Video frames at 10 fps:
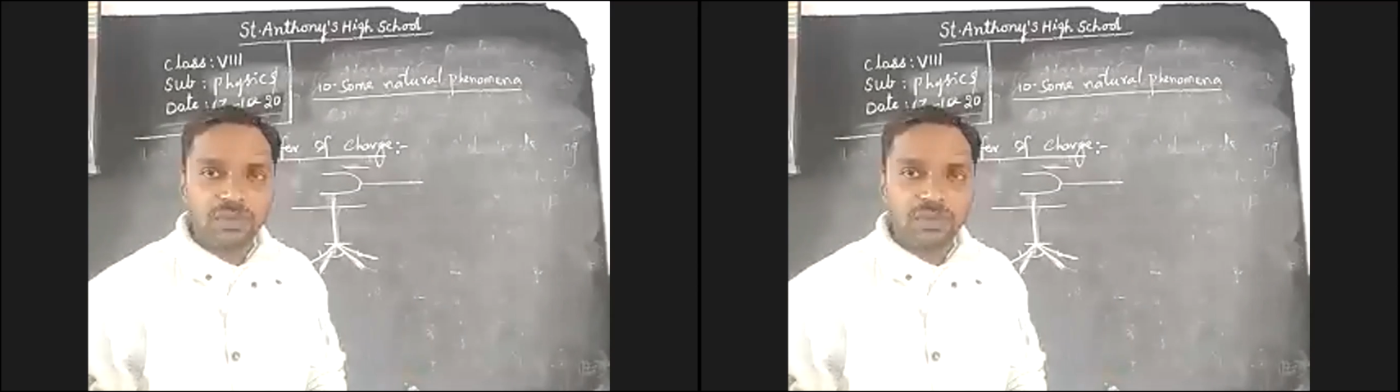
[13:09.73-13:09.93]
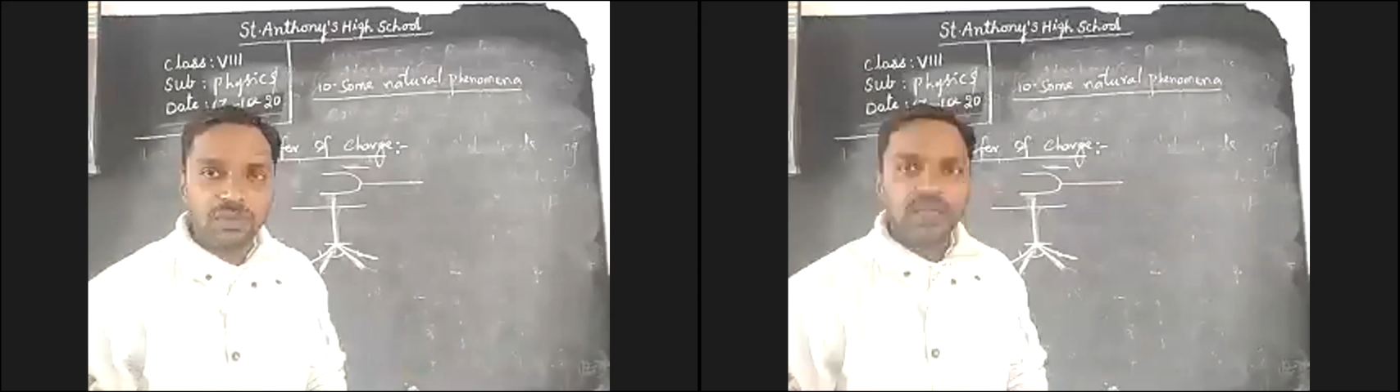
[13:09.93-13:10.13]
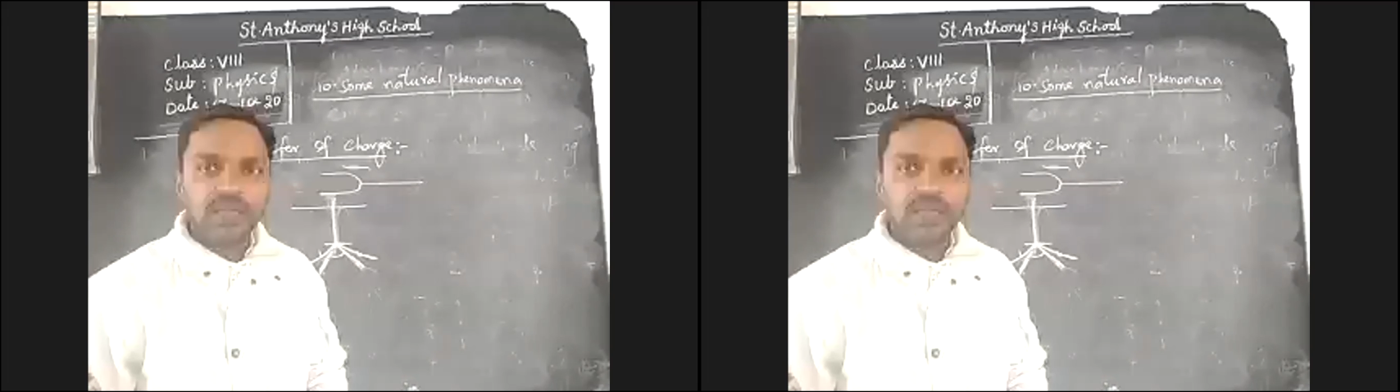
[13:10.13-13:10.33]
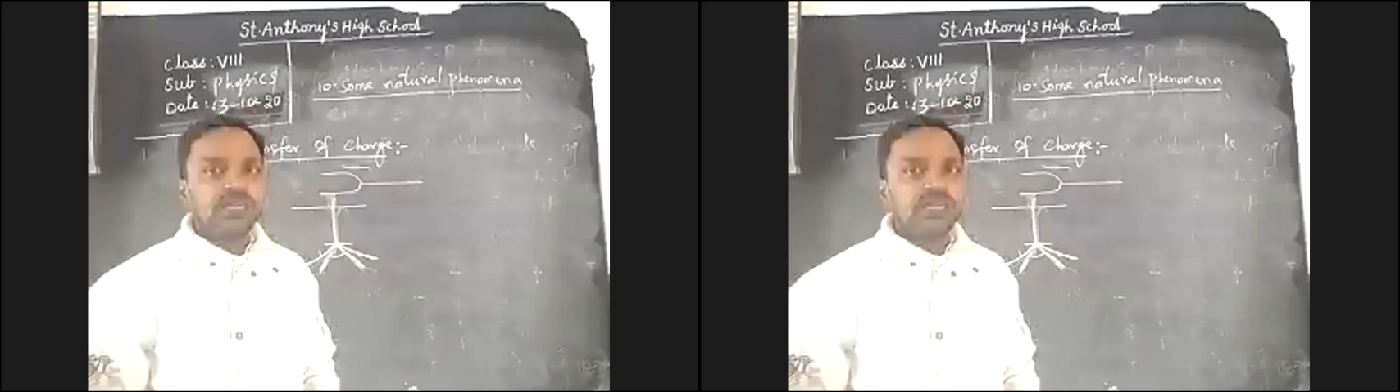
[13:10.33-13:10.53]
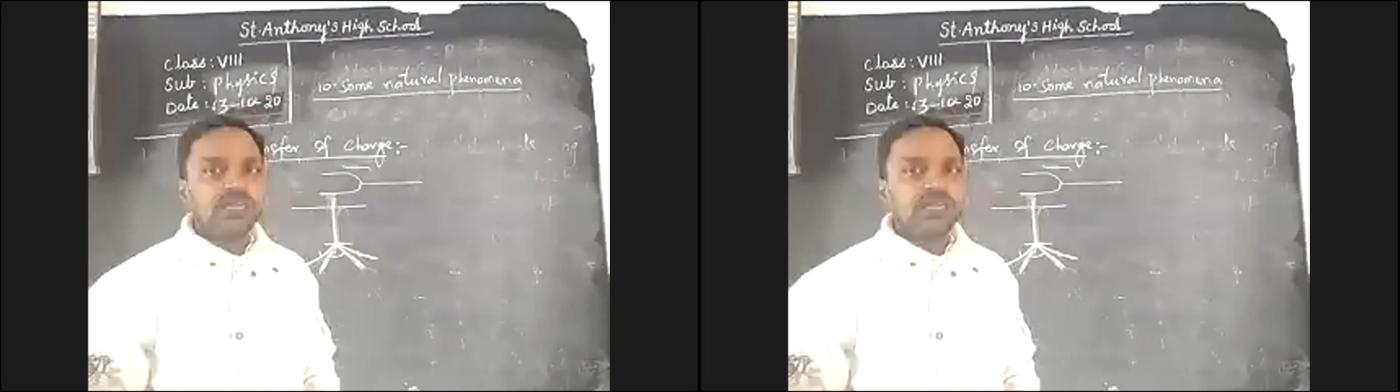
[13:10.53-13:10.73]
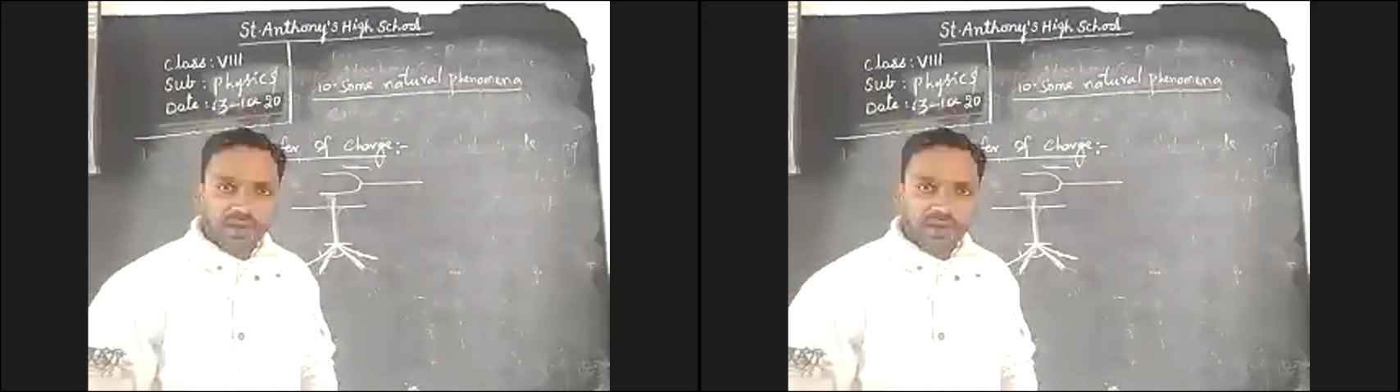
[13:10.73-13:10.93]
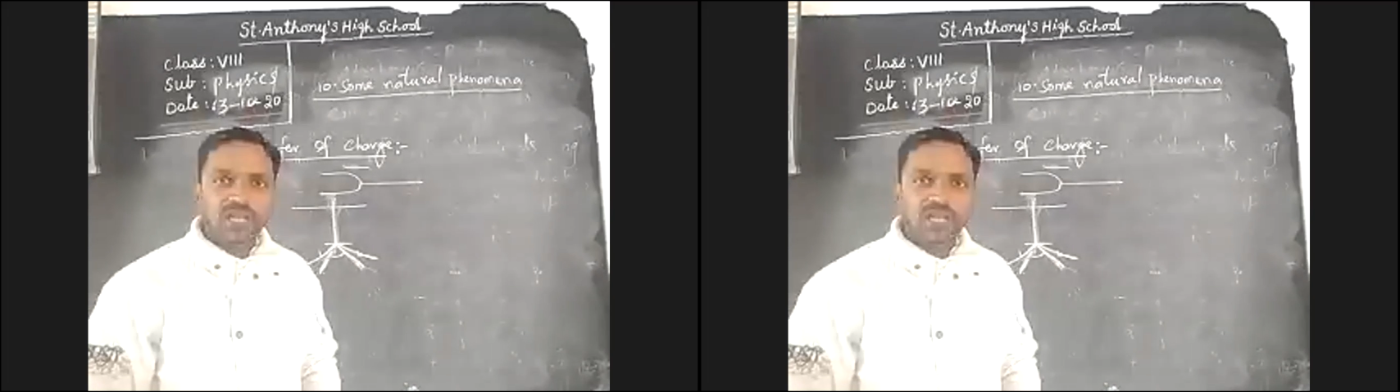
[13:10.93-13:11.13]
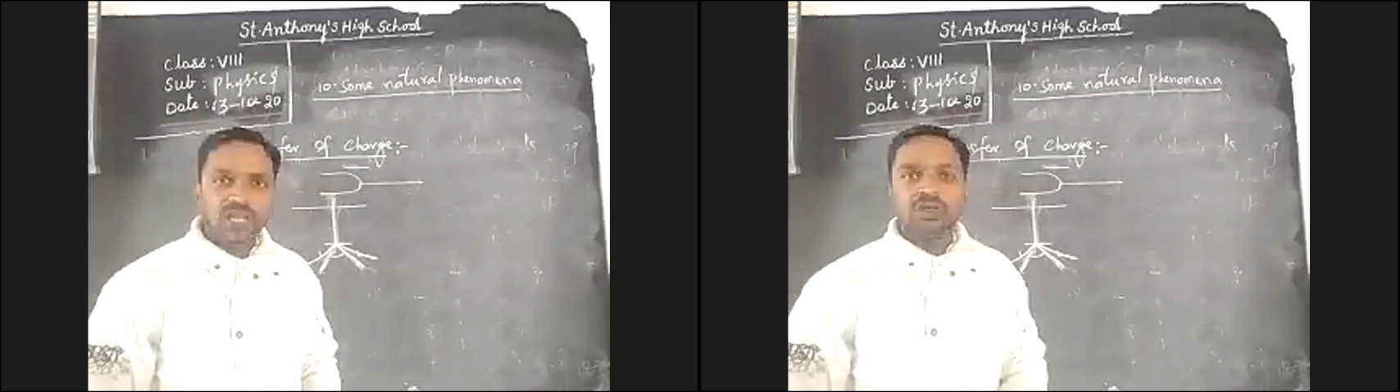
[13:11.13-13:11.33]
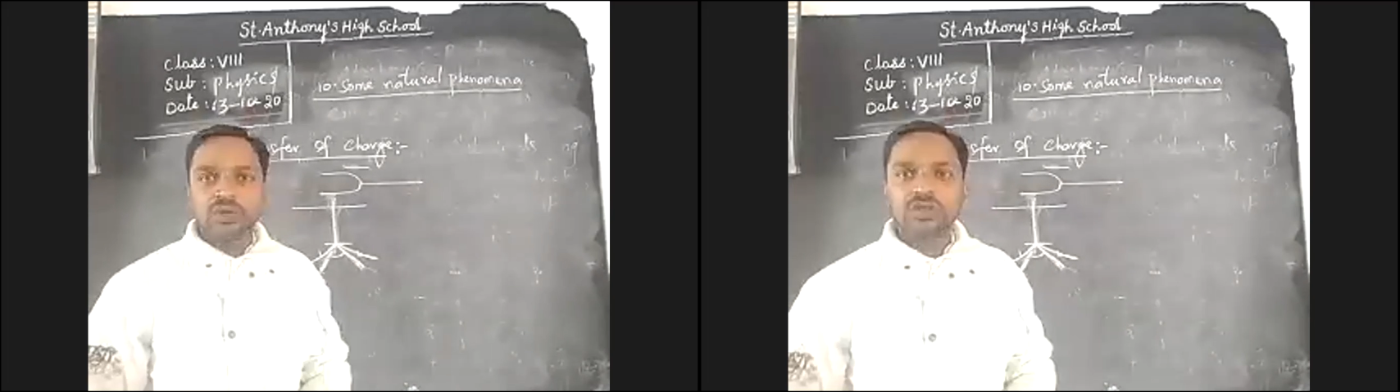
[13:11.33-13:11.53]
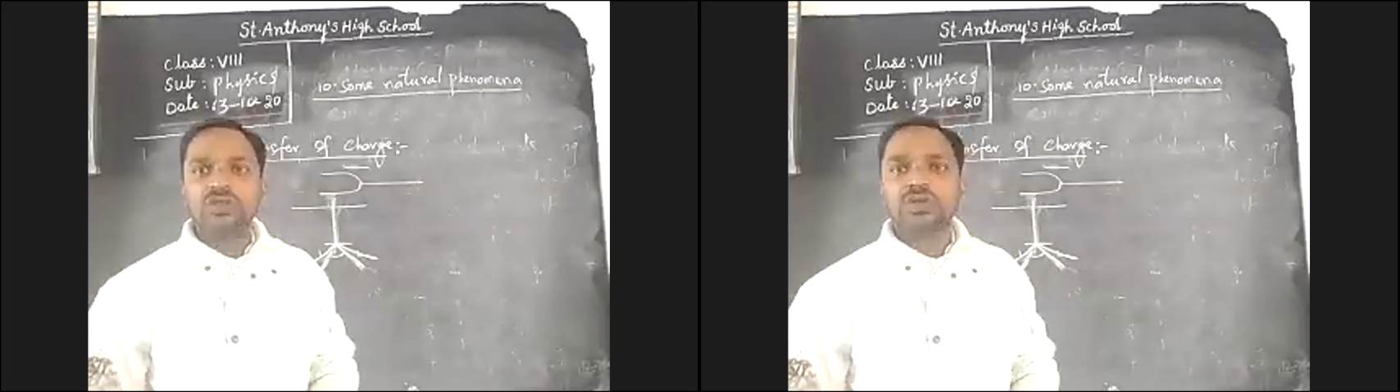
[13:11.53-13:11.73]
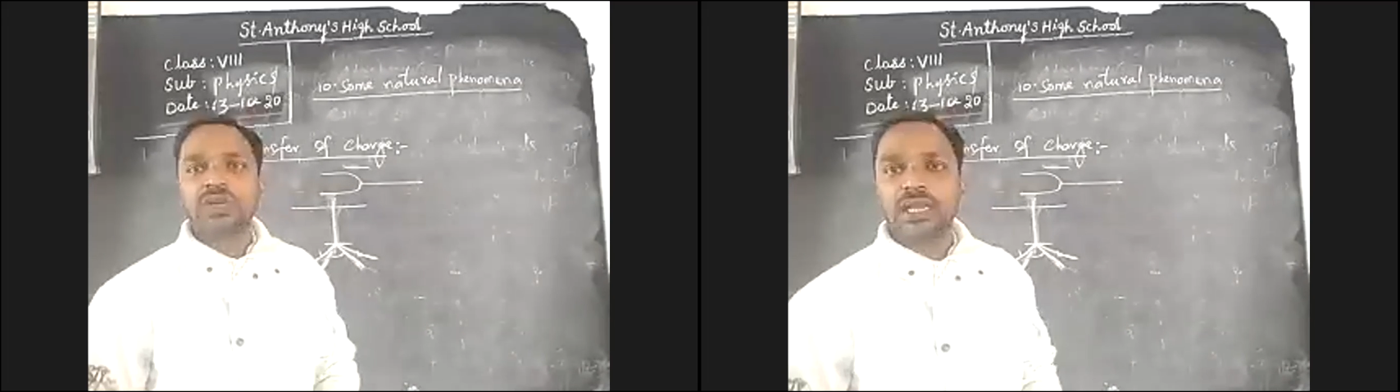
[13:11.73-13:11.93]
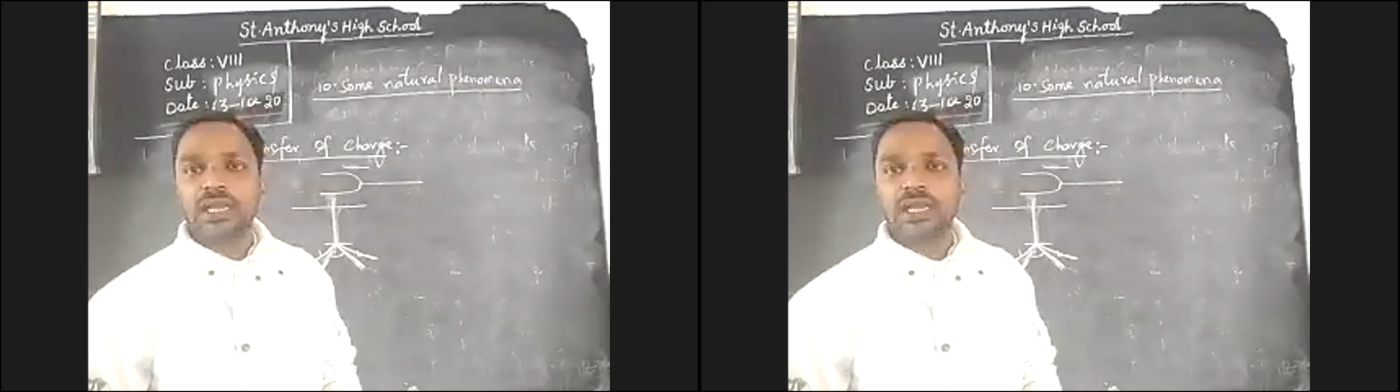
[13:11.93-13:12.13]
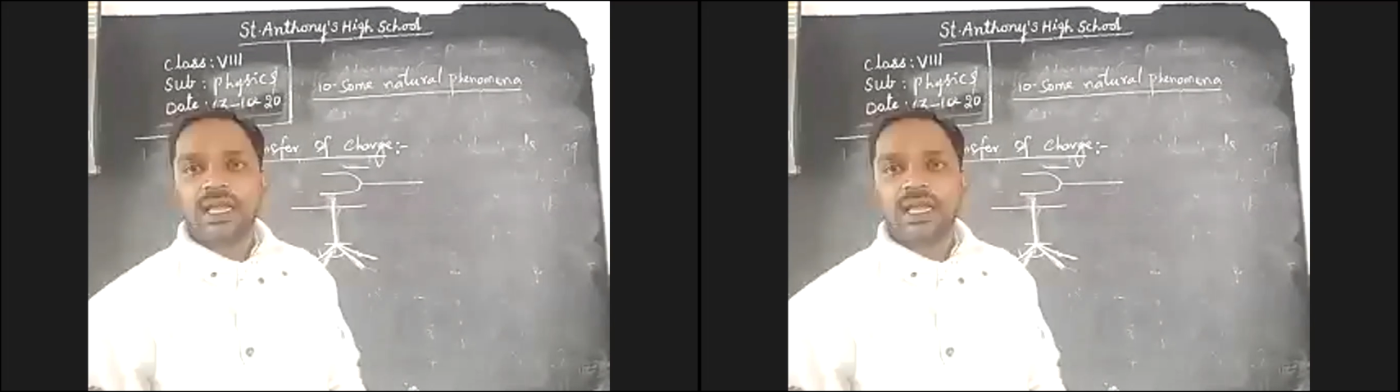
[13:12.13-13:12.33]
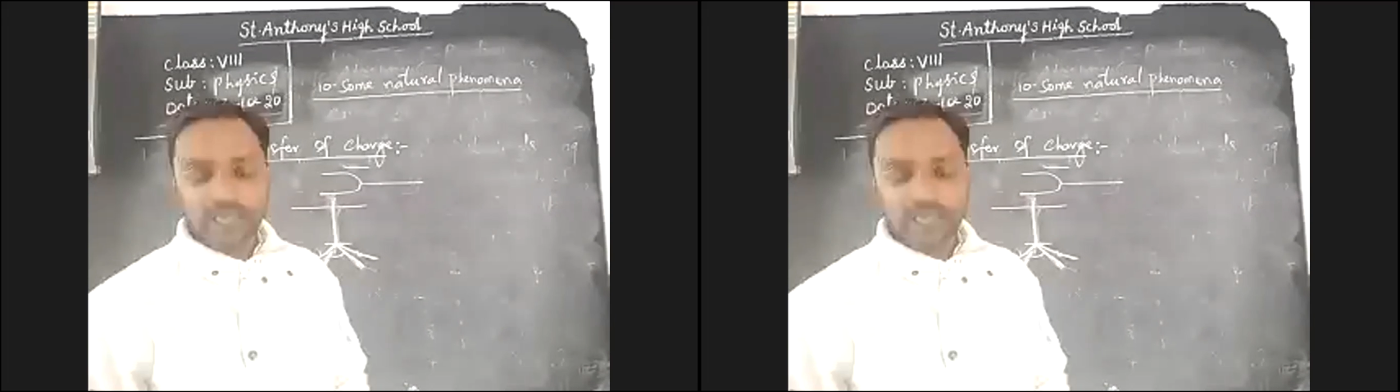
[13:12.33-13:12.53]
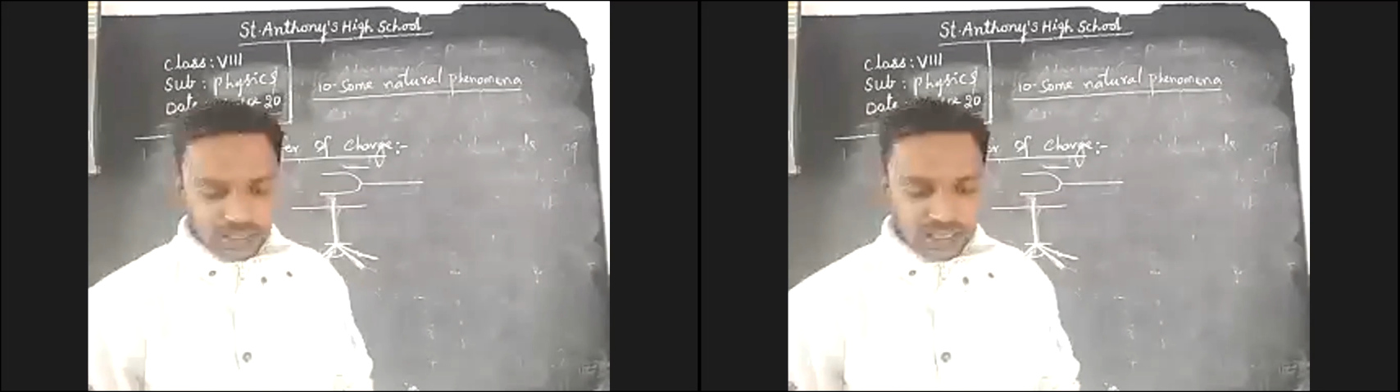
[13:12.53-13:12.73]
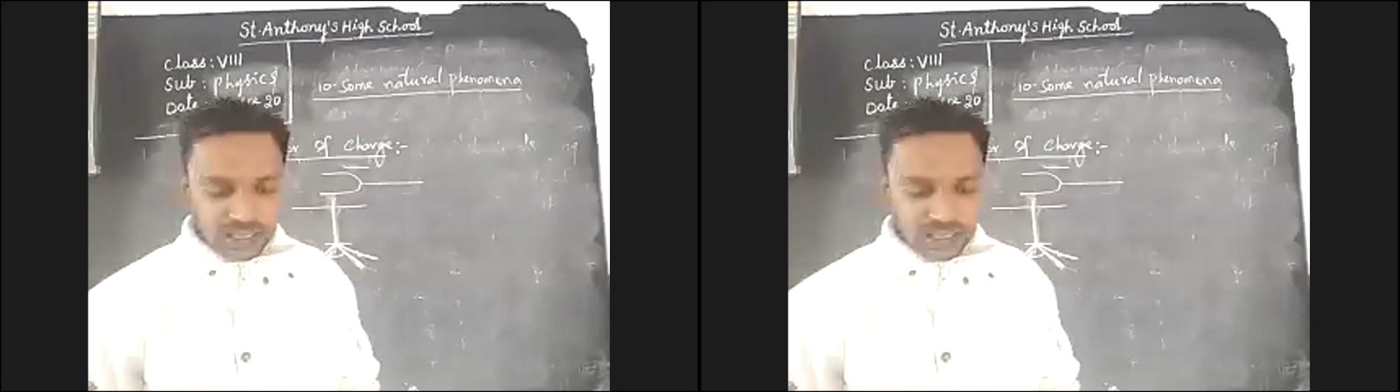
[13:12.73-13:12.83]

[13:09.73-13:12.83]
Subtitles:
is an instrument used to detect the